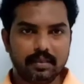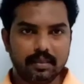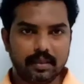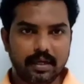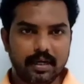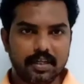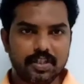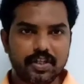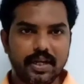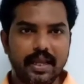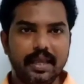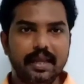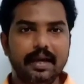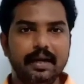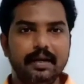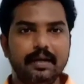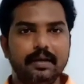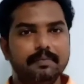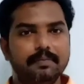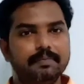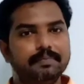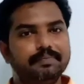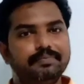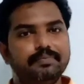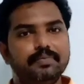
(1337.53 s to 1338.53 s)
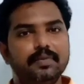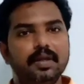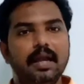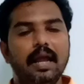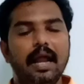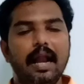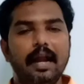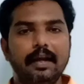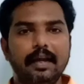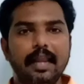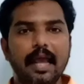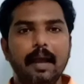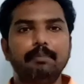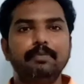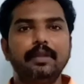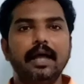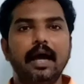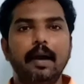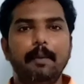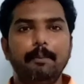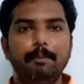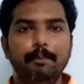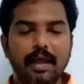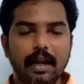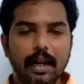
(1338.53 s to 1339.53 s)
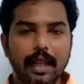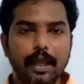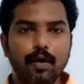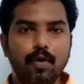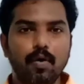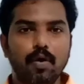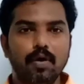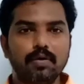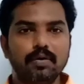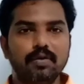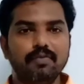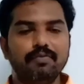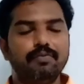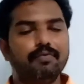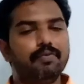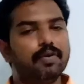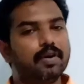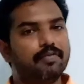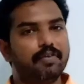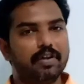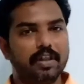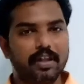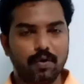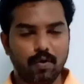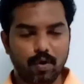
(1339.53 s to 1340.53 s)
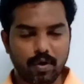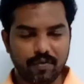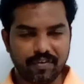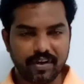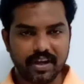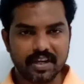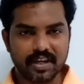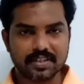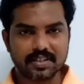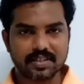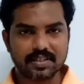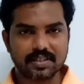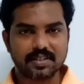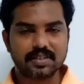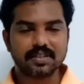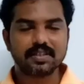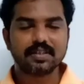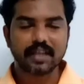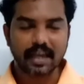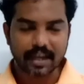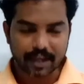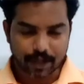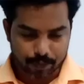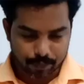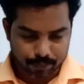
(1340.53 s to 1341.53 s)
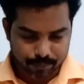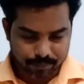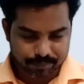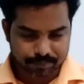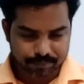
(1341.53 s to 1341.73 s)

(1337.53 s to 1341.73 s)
share it and tap the bell icon for further notifications. Thank you.